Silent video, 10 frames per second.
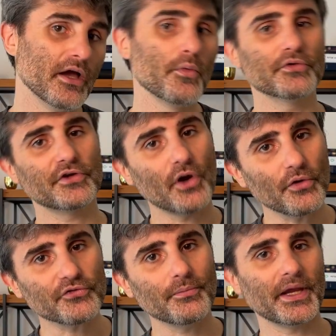which can
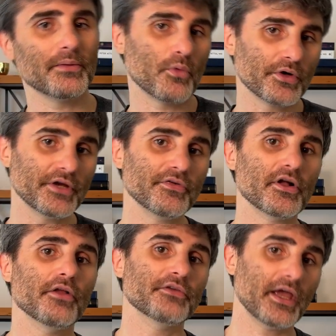also make it more
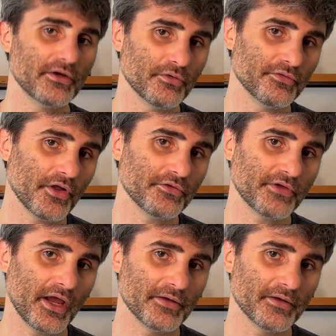difficult to get into a flow state.